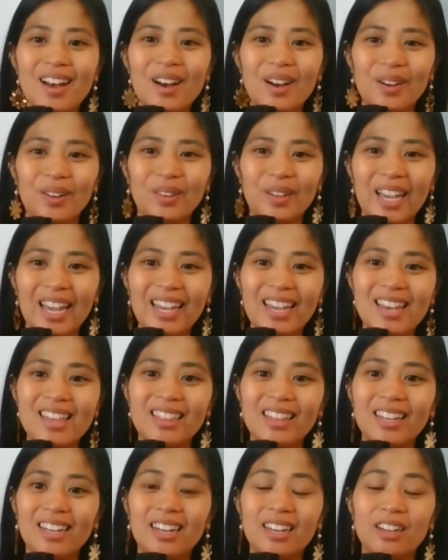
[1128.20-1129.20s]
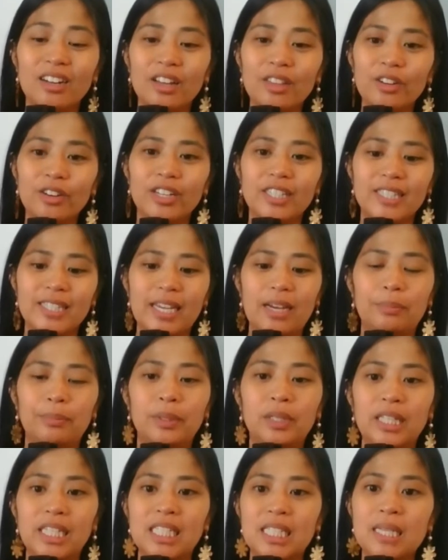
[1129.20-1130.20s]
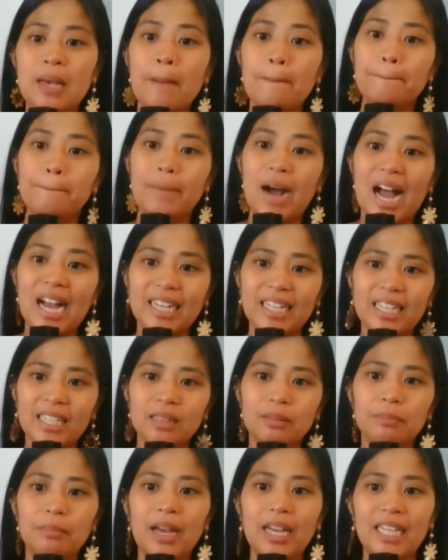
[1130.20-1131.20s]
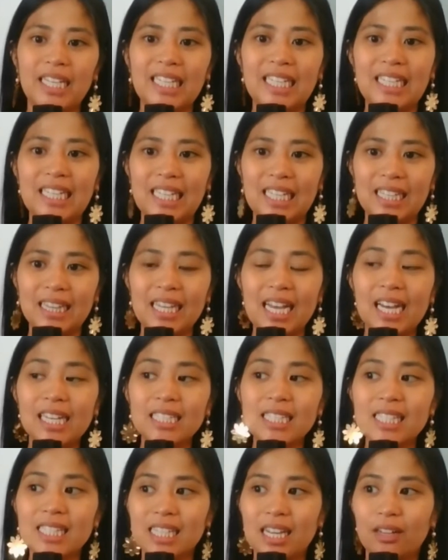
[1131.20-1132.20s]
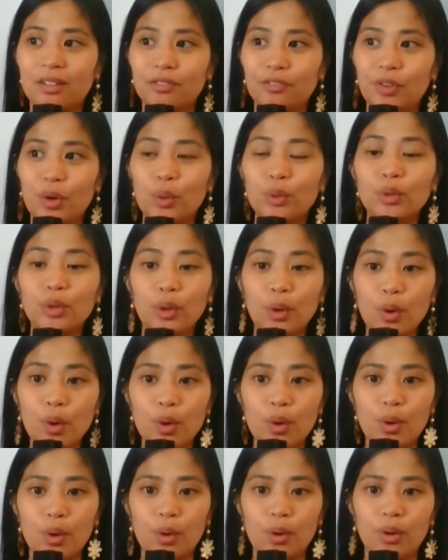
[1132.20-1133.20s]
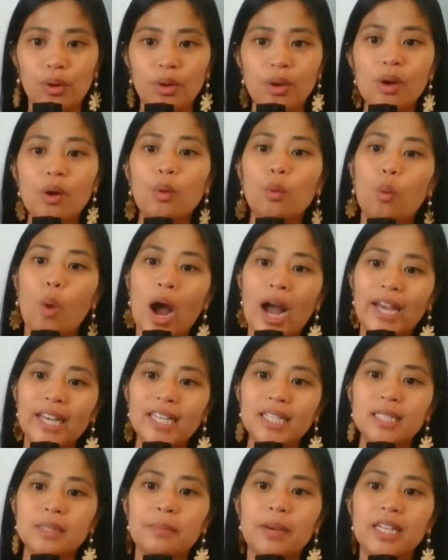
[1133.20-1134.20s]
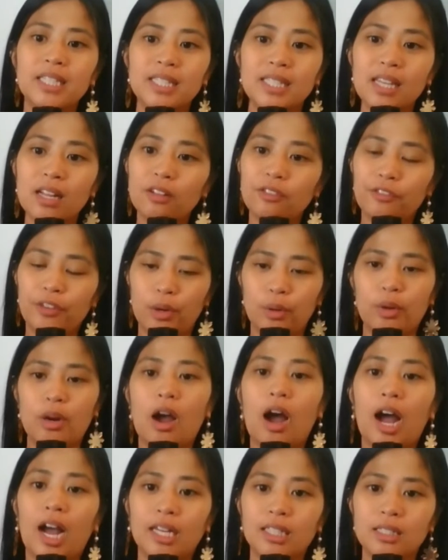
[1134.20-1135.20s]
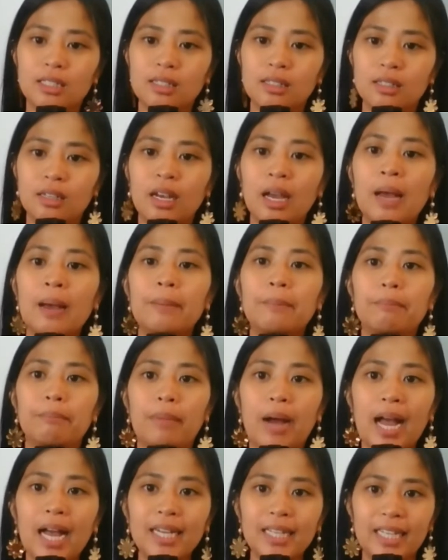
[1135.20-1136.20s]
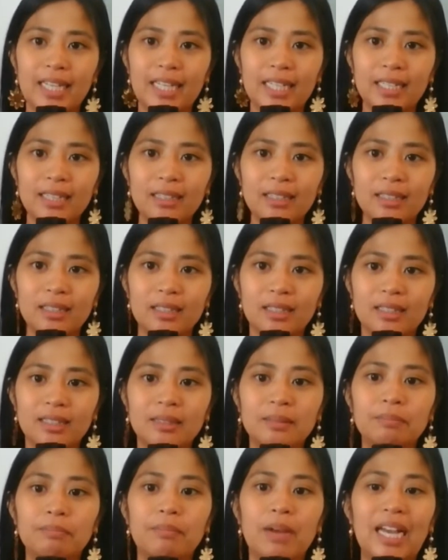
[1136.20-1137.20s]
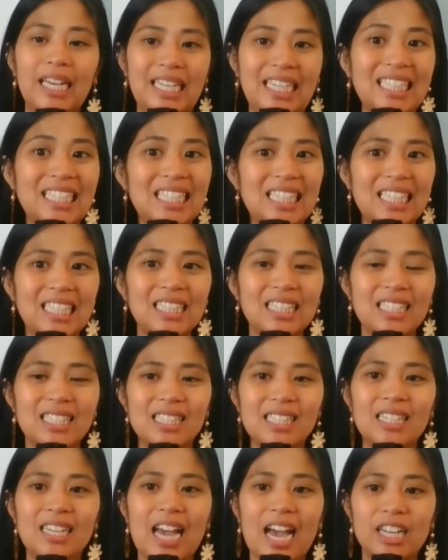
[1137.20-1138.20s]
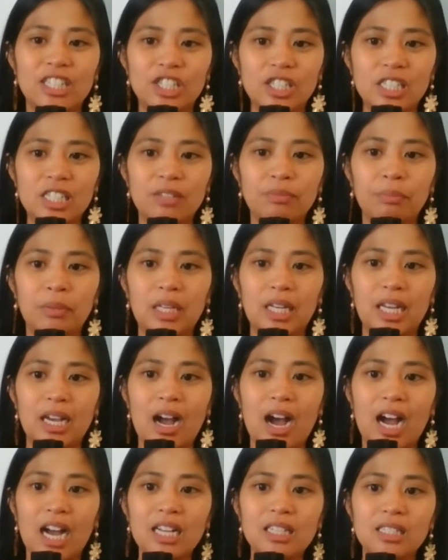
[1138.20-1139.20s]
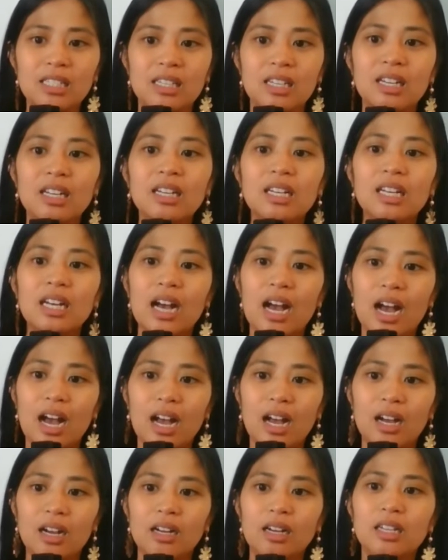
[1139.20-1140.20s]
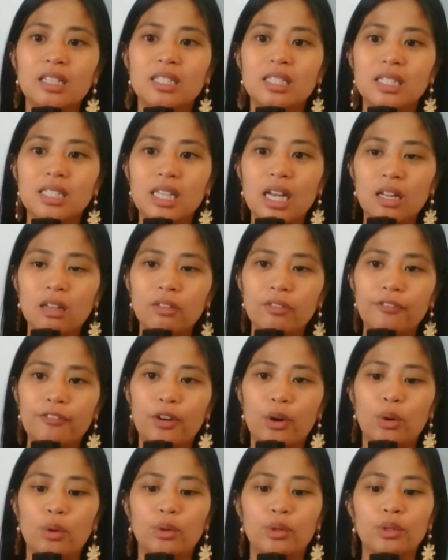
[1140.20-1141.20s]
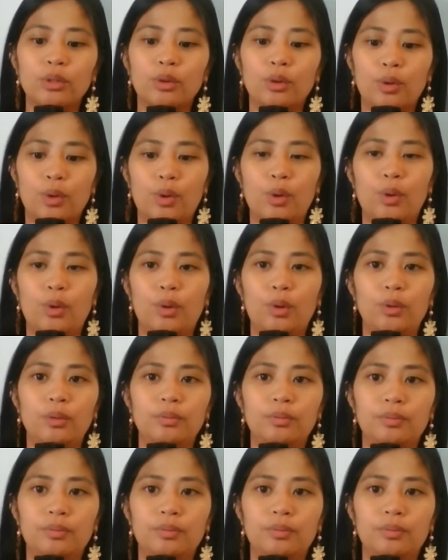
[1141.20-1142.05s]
Okay, and then another example is, bakit mainit ang cellphone ko? Why is my cell phone hot? Bakit, mainit is an adjective meaning hot, ang cellphone ko.